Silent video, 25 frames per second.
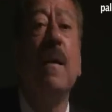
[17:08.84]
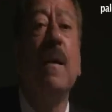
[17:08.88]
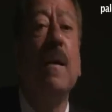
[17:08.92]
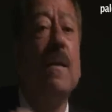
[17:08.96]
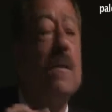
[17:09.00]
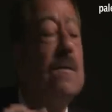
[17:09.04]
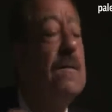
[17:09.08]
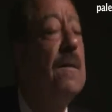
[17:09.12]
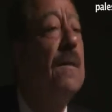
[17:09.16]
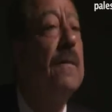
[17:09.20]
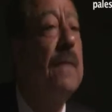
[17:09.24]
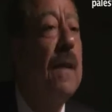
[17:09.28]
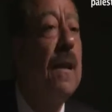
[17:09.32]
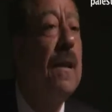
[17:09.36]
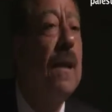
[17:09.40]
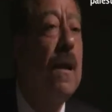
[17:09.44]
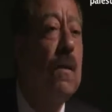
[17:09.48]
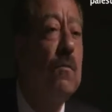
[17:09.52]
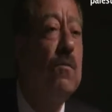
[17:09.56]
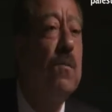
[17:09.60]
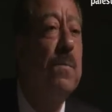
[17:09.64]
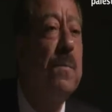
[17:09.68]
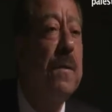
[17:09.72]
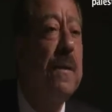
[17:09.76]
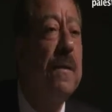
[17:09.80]
he is not
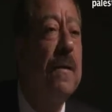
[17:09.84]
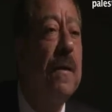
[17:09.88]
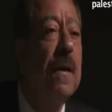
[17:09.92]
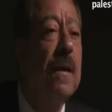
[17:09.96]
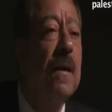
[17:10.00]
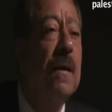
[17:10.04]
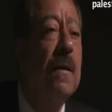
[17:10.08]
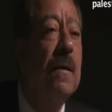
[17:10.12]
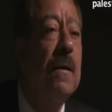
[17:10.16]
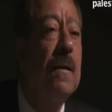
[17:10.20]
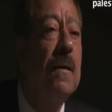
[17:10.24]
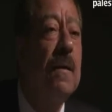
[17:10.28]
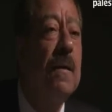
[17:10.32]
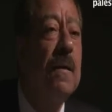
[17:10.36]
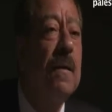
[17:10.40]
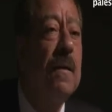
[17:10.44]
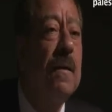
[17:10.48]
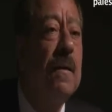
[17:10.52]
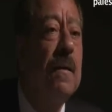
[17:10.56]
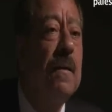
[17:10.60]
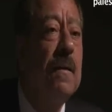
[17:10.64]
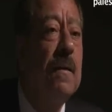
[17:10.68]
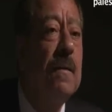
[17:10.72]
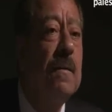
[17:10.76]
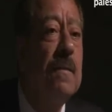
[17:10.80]
allowed to be there.
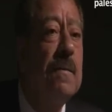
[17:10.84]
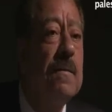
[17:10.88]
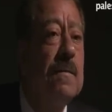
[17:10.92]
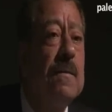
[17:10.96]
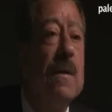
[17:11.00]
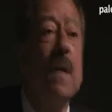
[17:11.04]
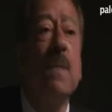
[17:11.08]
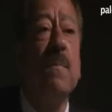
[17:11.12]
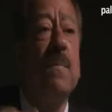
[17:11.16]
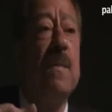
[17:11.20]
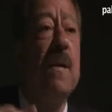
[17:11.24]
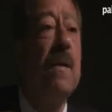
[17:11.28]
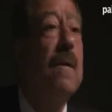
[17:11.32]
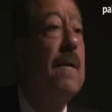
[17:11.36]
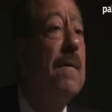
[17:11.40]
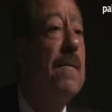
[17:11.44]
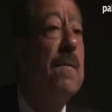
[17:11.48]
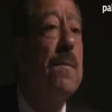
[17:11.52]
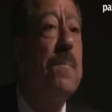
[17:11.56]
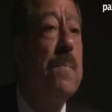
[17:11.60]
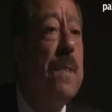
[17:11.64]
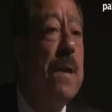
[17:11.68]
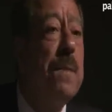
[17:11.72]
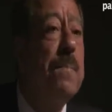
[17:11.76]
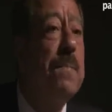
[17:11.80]
Same thing in
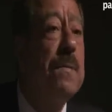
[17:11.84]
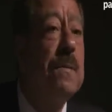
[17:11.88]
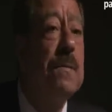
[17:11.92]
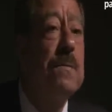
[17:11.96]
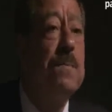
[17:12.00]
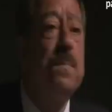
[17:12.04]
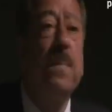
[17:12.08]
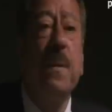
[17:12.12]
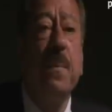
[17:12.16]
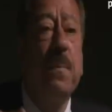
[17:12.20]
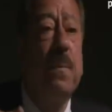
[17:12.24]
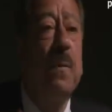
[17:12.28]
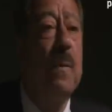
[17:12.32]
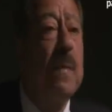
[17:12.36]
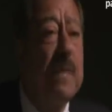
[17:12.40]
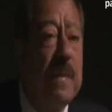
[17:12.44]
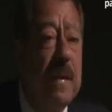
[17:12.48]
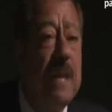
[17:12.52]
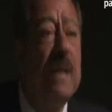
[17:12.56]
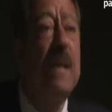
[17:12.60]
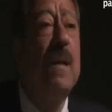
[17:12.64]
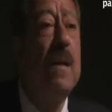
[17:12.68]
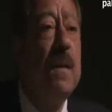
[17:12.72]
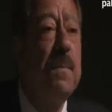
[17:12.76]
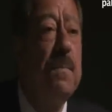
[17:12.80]
the papers. People
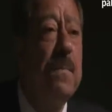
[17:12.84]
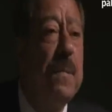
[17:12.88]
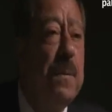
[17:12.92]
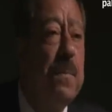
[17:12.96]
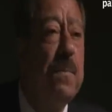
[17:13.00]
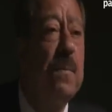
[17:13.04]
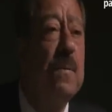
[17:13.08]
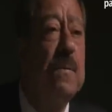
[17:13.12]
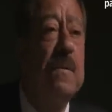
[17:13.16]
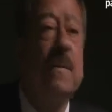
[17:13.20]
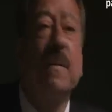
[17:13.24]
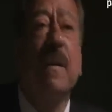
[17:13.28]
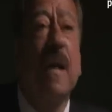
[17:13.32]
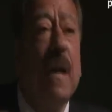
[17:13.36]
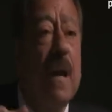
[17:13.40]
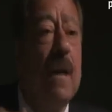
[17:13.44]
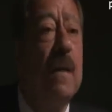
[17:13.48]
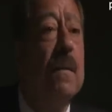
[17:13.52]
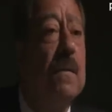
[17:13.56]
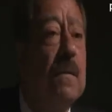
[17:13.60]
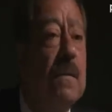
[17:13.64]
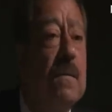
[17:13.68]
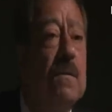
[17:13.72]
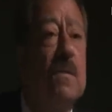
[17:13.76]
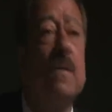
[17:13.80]

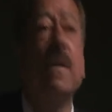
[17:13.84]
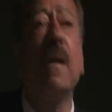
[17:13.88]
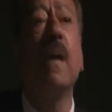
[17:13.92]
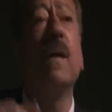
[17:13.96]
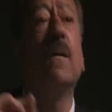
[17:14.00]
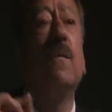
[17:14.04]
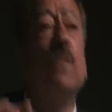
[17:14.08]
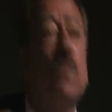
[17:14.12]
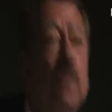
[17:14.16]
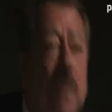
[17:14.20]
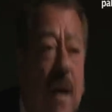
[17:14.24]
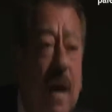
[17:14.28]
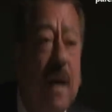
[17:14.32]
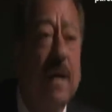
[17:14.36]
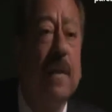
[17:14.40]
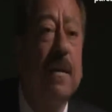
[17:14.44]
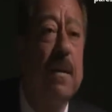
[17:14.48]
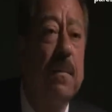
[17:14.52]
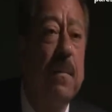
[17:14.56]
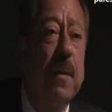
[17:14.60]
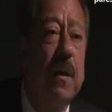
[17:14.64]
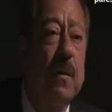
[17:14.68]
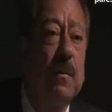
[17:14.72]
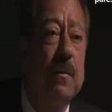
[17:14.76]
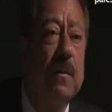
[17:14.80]
scared to write
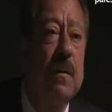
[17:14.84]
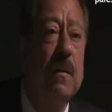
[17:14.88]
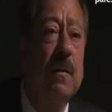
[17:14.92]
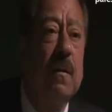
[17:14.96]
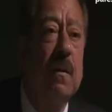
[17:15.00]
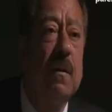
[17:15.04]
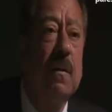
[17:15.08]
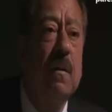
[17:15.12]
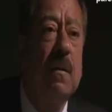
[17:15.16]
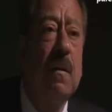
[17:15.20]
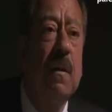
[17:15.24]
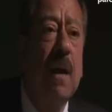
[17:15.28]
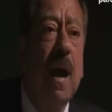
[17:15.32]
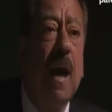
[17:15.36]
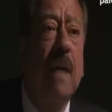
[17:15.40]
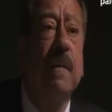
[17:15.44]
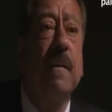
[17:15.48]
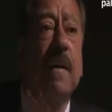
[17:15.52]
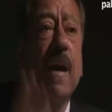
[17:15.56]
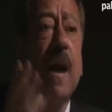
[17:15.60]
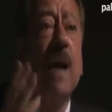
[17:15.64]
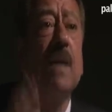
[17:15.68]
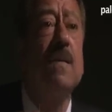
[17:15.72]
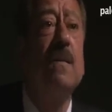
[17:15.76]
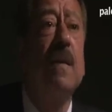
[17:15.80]
about it. And
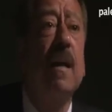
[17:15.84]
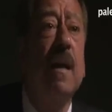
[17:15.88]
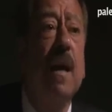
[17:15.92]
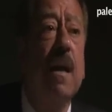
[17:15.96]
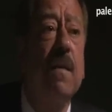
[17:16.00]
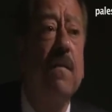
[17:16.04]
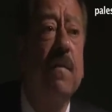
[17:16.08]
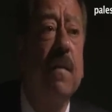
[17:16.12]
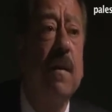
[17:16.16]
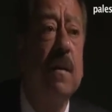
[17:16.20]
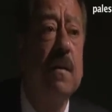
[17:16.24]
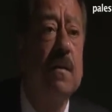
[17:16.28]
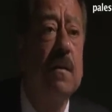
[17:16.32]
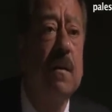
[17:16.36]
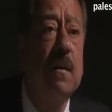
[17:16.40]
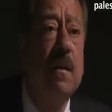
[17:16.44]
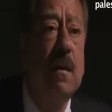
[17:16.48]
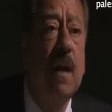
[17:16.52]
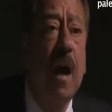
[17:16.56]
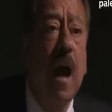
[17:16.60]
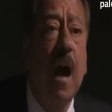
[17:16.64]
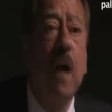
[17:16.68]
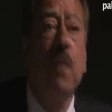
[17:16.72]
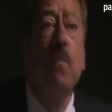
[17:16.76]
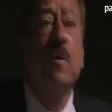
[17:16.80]
Gaza coverage.
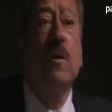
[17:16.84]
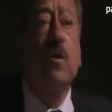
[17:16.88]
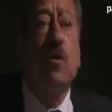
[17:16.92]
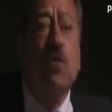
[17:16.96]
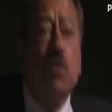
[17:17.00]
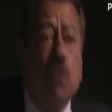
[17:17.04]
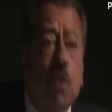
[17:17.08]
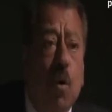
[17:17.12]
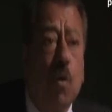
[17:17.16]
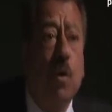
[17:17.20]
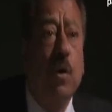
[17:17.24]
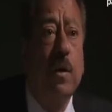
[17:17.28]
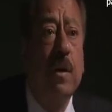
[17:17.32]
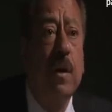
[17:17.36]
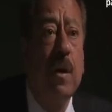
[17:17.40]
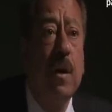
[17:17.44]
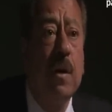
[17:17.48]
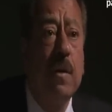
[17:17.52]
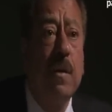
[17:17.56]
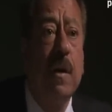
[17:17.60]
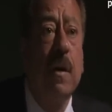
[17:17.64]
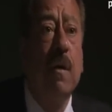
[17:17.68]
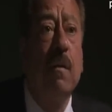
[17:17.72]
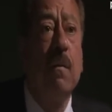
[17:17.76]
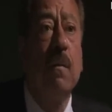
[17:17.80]
I was shocked.
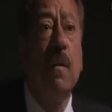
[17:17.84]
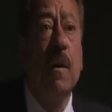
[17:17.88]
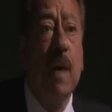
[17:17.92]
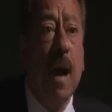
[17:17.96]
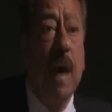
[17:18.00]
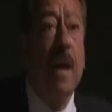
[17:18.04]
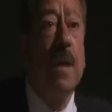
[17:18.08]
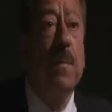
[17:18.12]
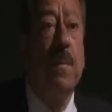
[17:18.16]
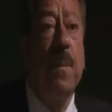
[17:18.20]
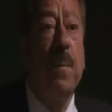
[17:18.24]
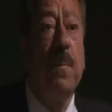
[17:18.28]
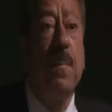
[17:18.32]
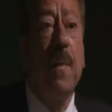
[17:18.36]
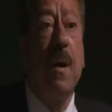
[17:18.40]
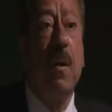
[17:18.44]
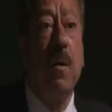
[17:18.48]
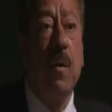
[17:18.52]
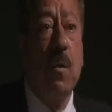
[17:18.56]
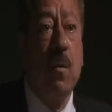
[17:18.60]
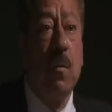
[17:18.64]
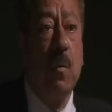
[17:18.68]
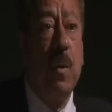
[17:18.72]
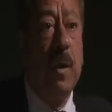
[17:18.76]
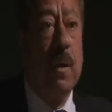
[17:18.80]
I remember
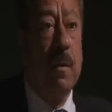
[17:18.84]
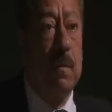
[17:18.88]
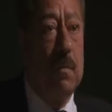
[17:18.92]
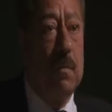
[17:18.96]
when